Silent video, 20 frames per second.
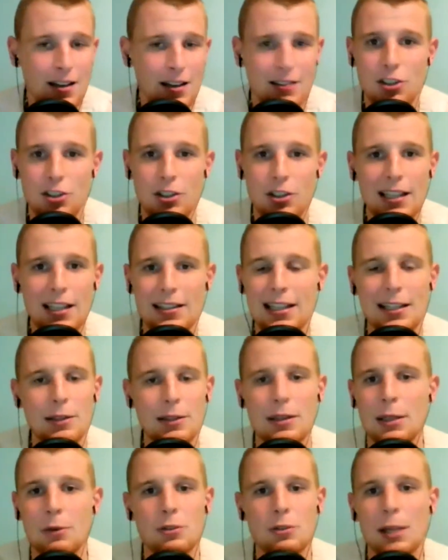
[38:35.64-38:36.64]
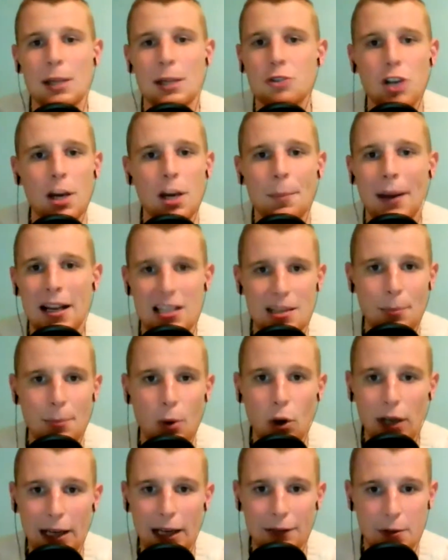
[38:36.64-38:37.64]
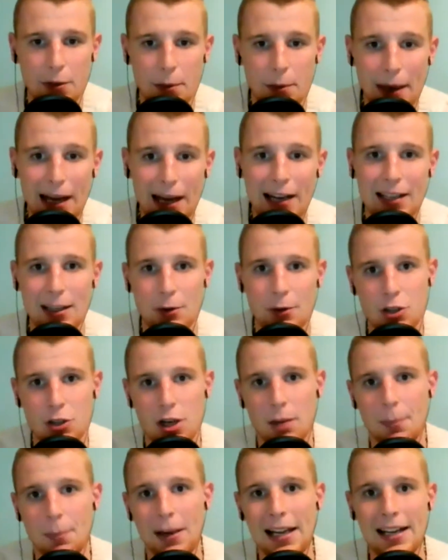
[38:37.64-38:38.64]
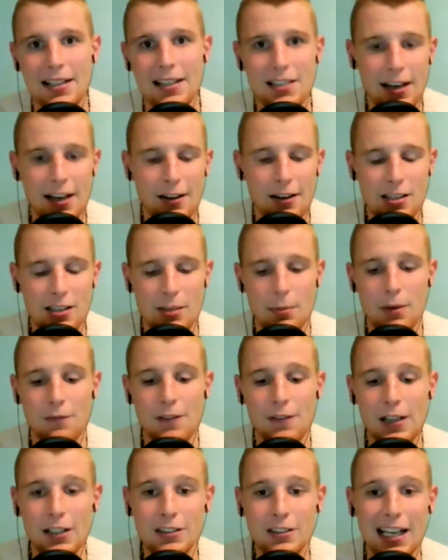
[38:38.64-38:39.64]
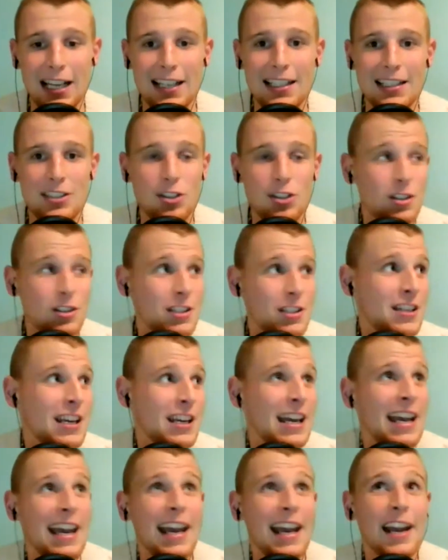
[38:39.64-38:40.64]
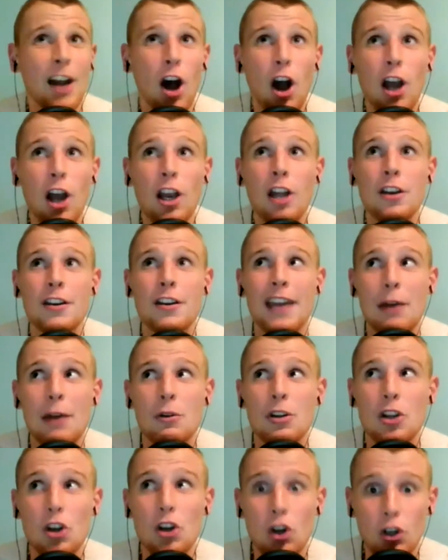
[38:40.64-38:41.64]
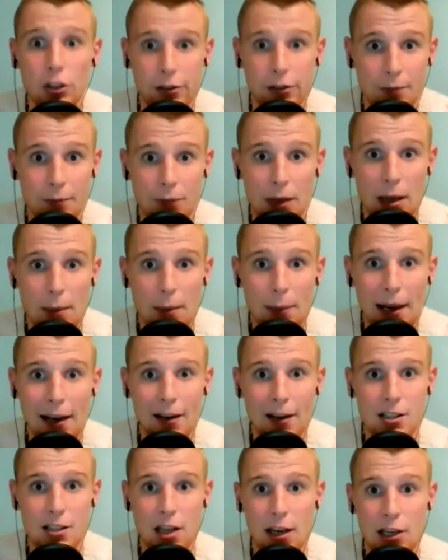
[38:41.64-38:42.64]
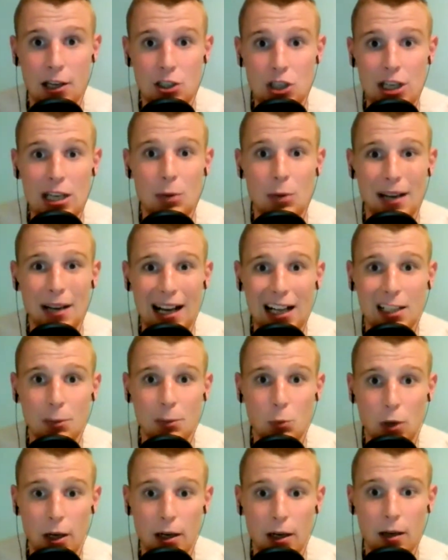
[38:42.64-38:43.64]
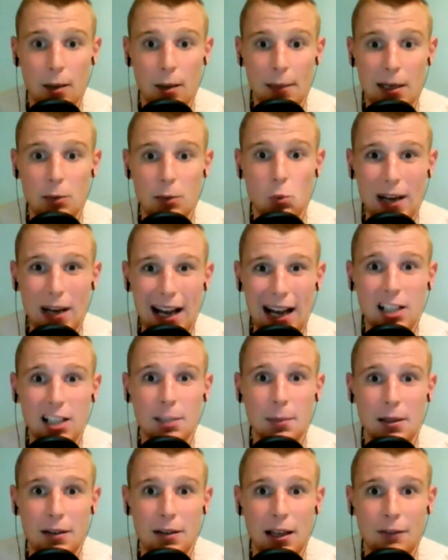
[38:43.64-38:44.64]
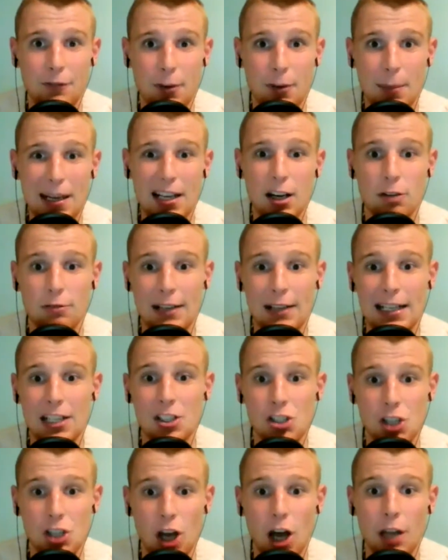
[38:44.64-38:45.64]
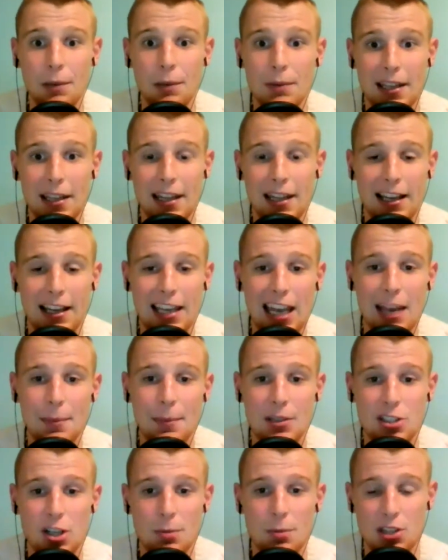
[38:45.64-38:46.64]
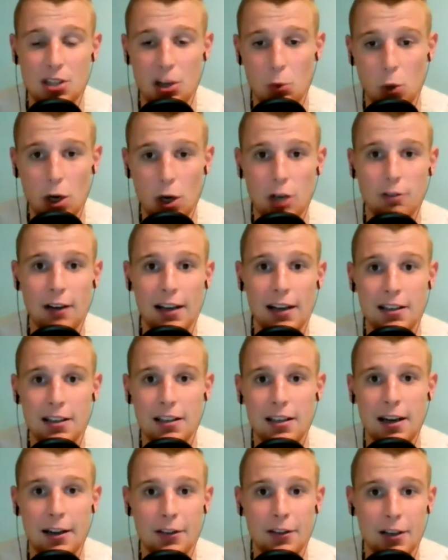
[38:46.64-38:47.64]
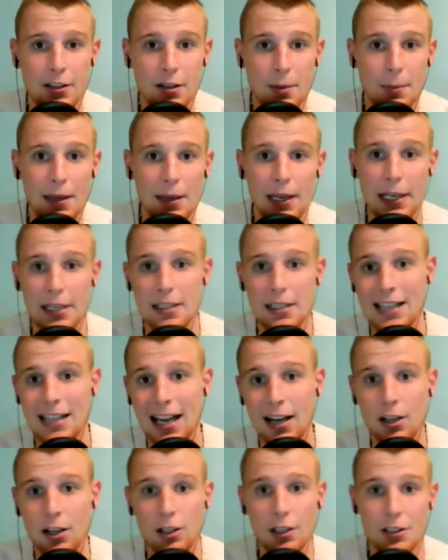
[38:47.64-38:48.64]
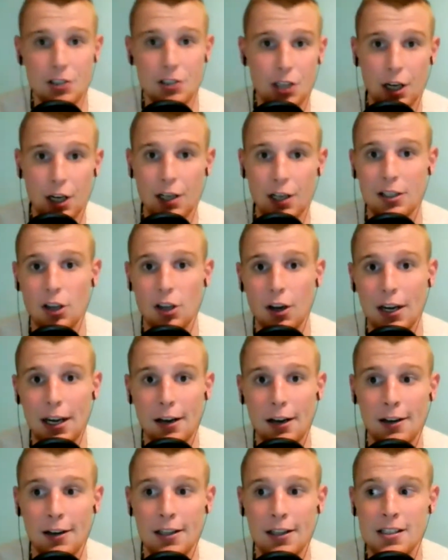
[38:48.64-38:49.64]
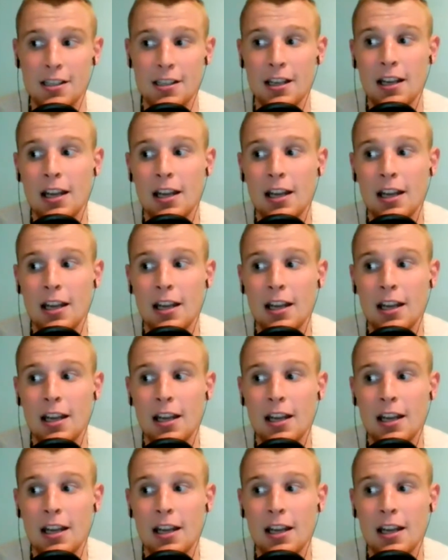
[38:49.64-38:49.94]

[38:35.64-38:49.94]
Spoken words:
That they were trying to pass the ball out from the back. They were trying to play into areas in midfield, and it highlighted how good players like Gini Wijnaldum were. I mean, Wijnaldum and Firmino really shone in that game in terms of their work rate and their ability to tackle and turn in tight areas,